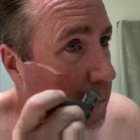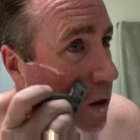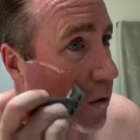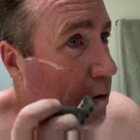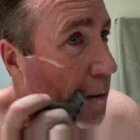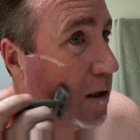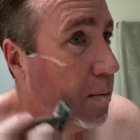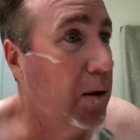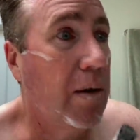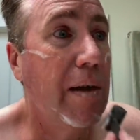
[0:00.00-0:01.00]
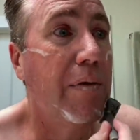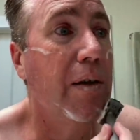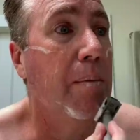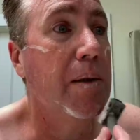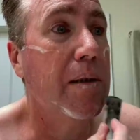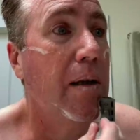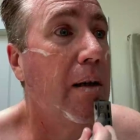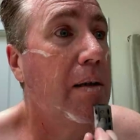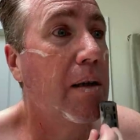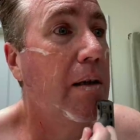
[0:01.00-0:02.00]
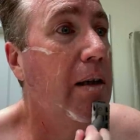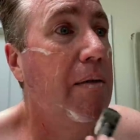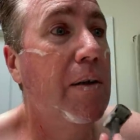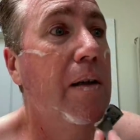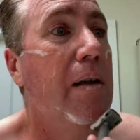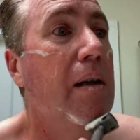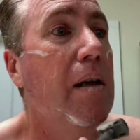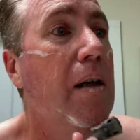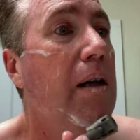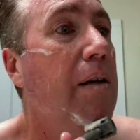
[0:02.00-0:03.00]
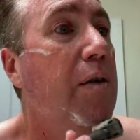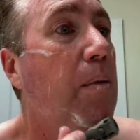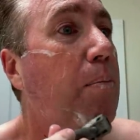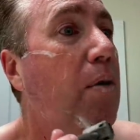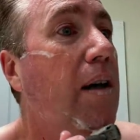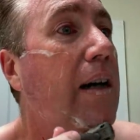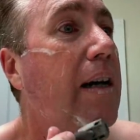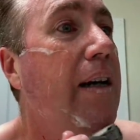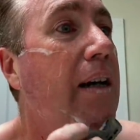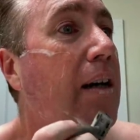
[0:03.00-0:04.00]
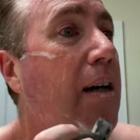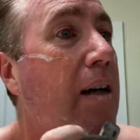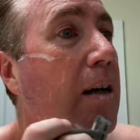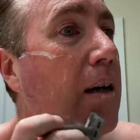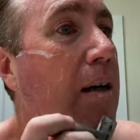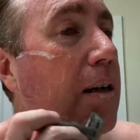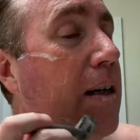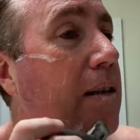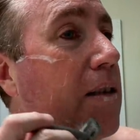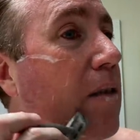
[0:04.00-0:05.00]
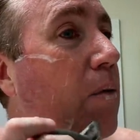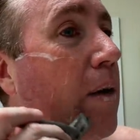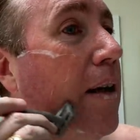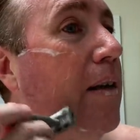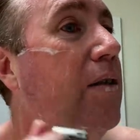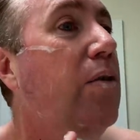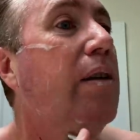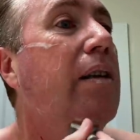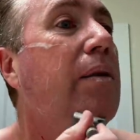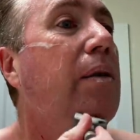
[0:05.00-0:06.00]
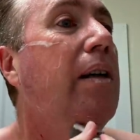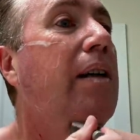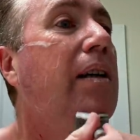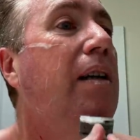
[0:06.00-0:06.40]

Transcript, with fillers: Take responsibility for your mistakes, even if your pride gets in the way, do it anyway.